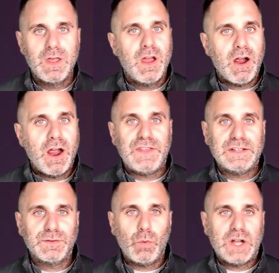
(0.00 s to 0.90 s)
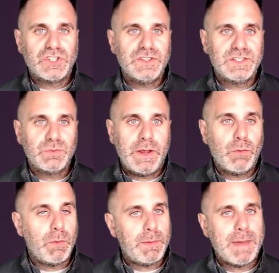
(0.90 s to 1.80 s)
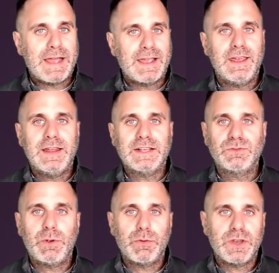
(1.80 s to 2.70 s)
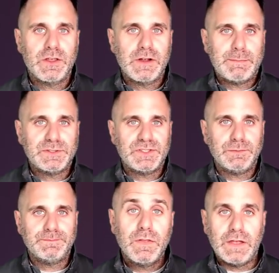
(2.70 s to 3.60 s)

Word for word: All right, thanks for watching this week. We'll be back again next week with another episode.